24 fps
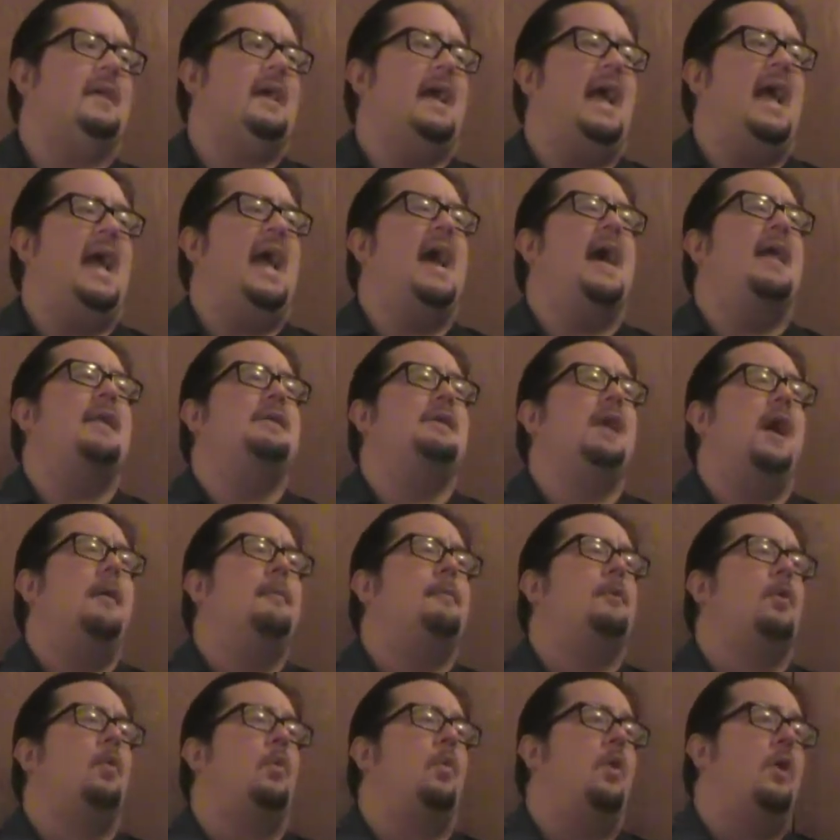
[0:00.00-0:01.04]
And
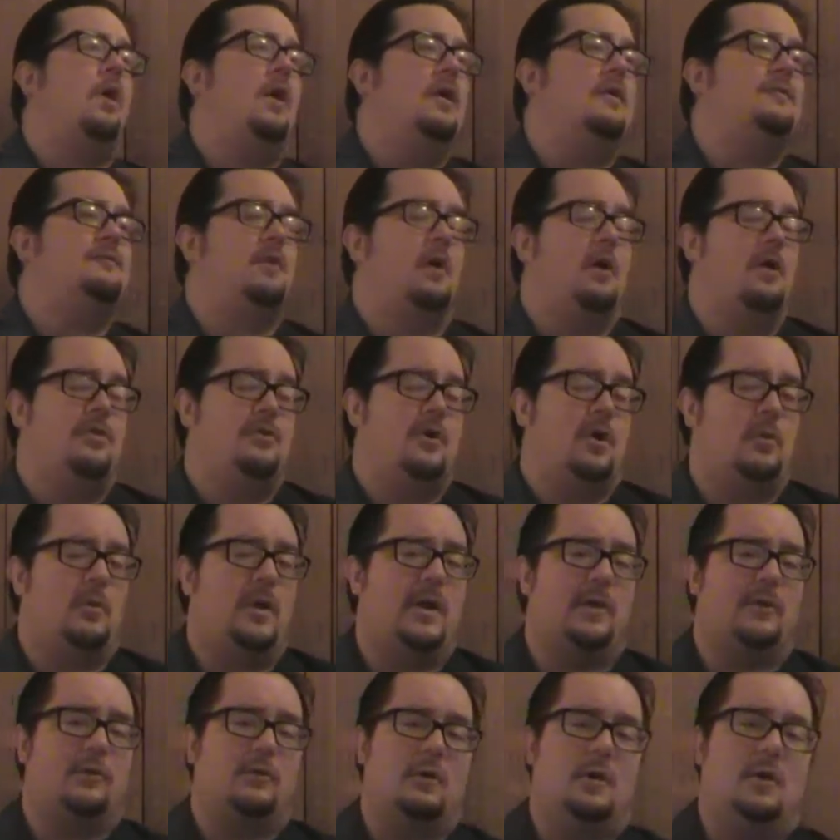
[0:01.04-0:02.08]
number one, for a third
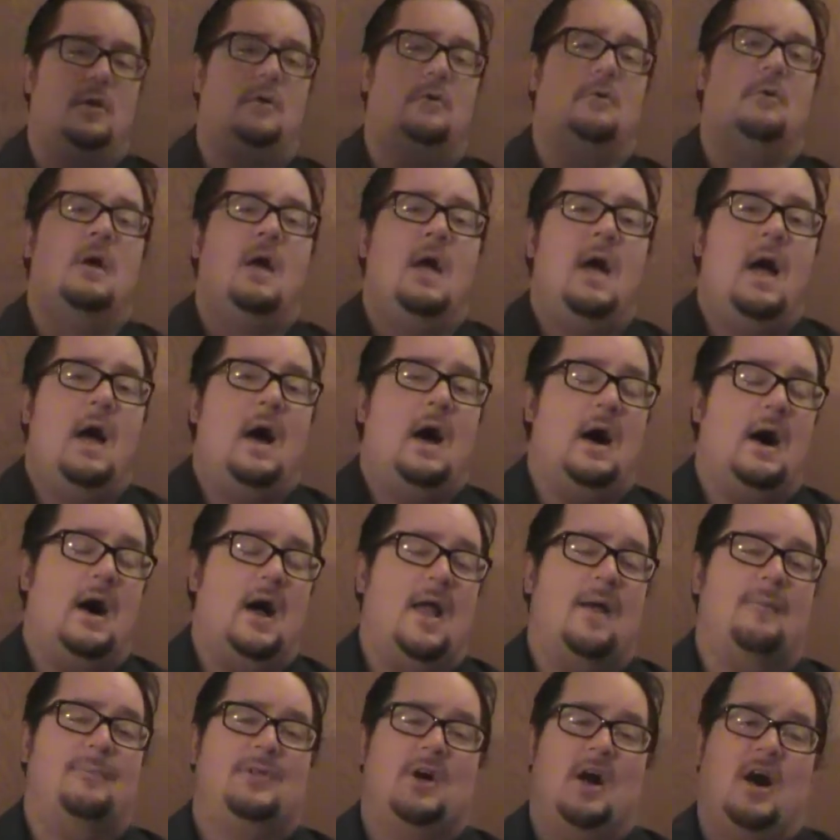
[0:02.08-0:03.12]
week in a row,
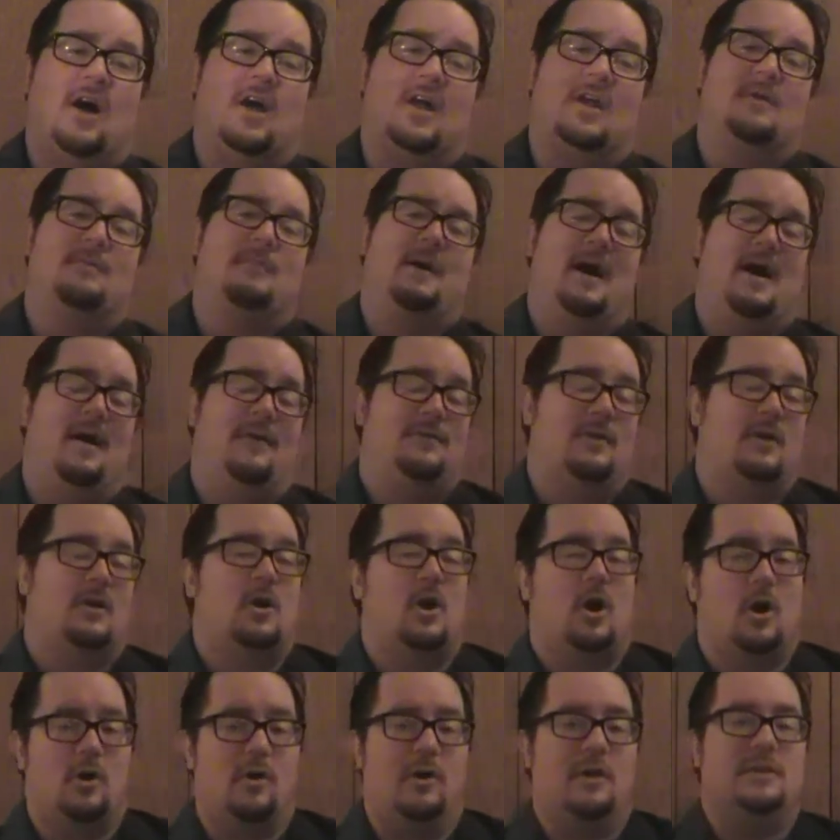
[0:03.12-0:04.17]
I am talking about the
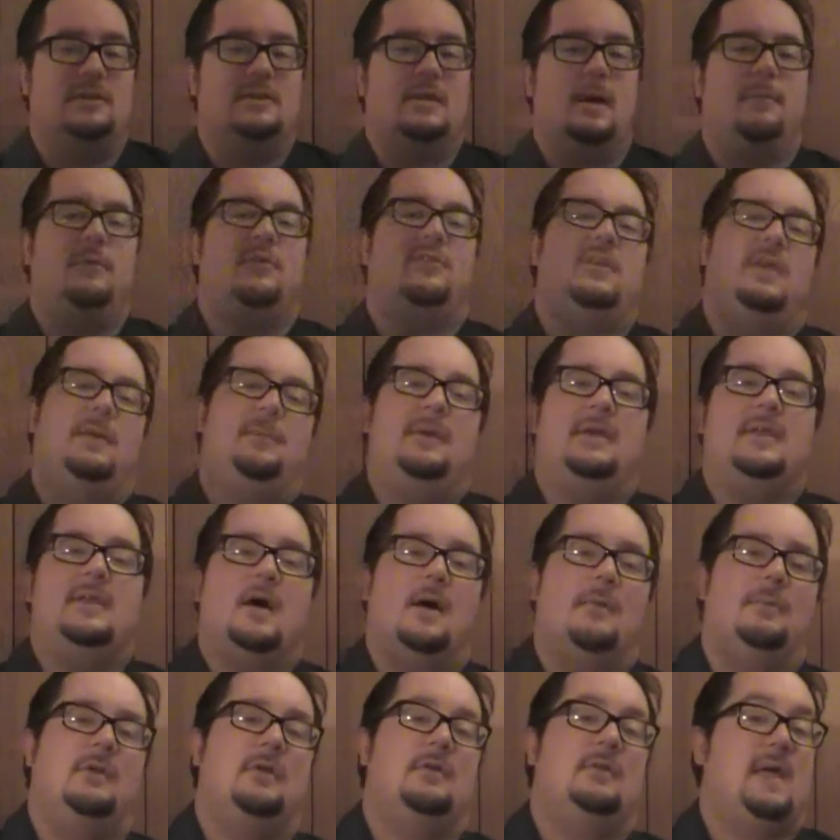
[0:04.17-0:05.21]
current
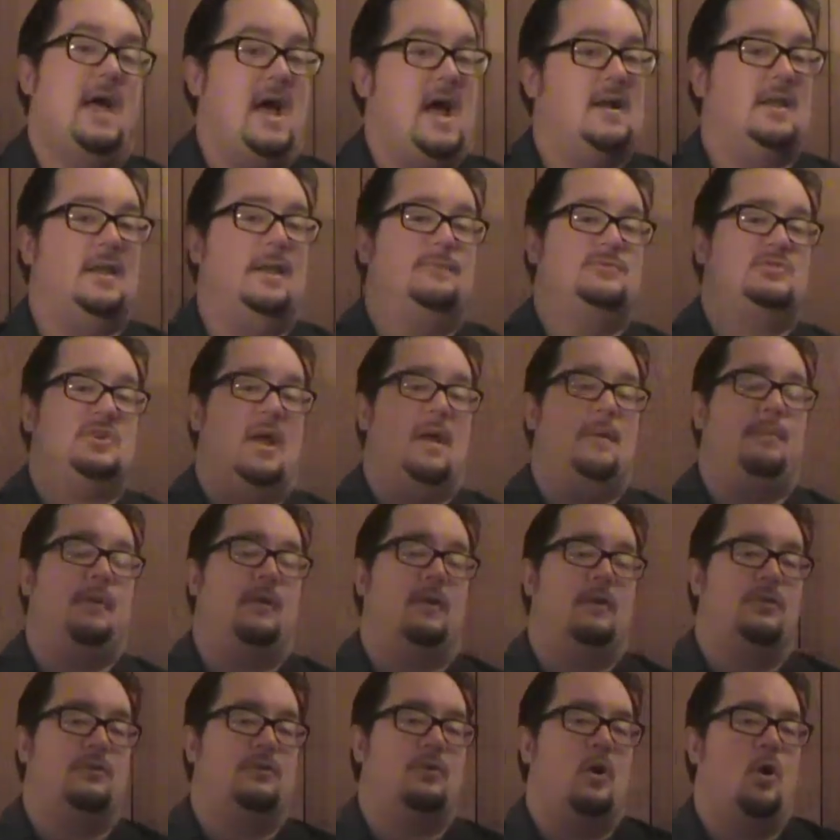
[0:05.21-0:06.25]
WCPW Tag Team
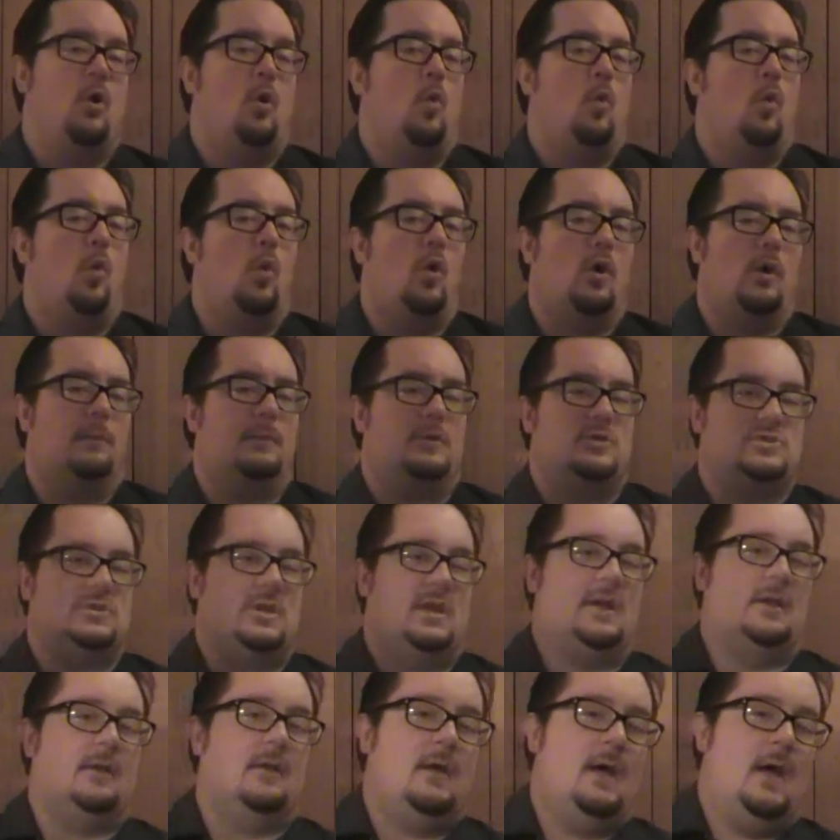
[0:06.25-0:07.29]
Champions, War
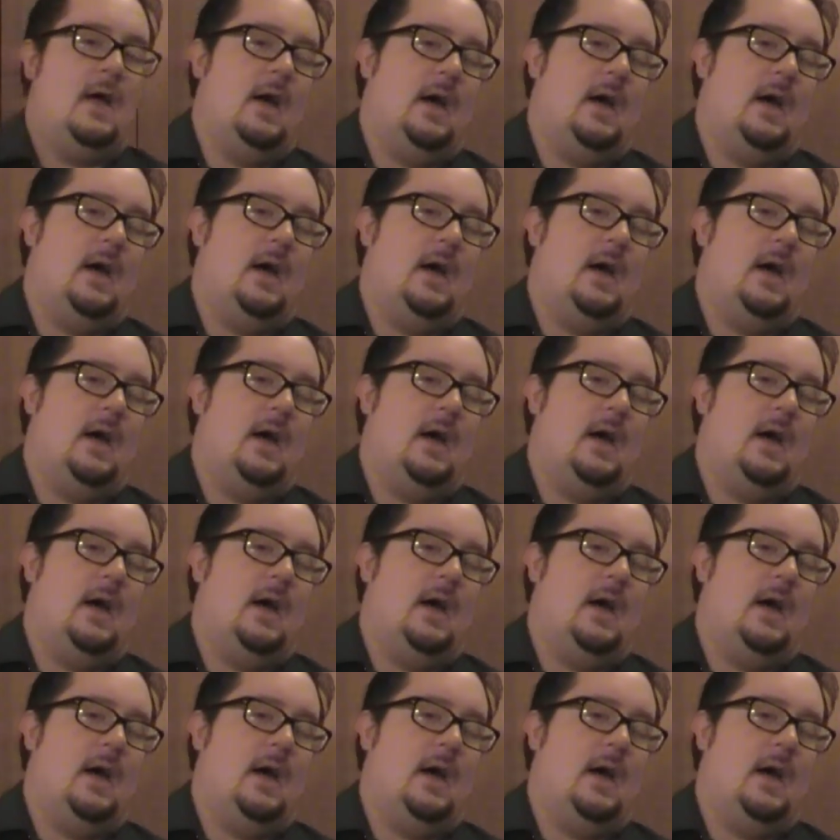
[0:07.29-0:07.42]
Machine.